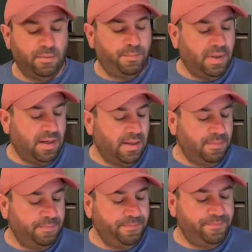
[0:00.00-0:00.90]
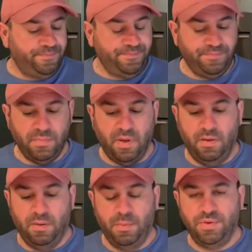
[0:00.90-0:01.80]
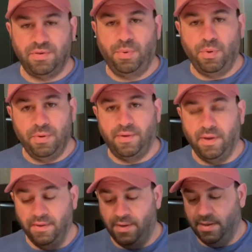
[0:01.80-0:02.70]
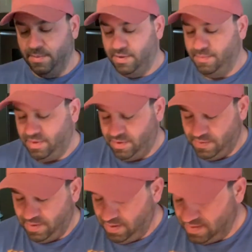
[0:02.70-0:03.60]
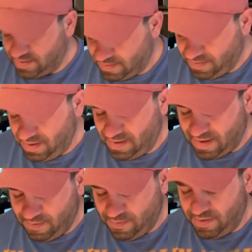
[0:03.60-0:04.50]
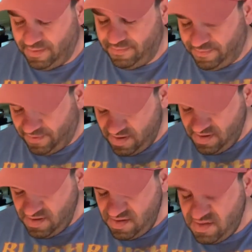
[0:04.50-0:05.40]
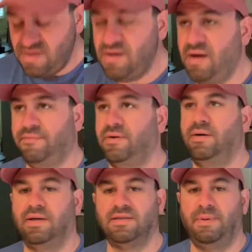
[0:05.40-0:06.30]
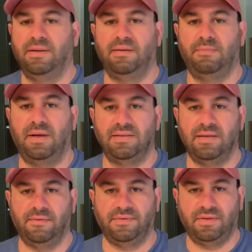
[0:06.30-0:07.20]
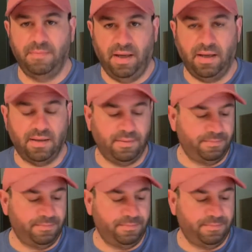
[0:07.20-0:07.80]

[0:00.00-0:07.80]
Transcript: But the most important thing that I'm going to be doing is something that I would have never expected myself to make,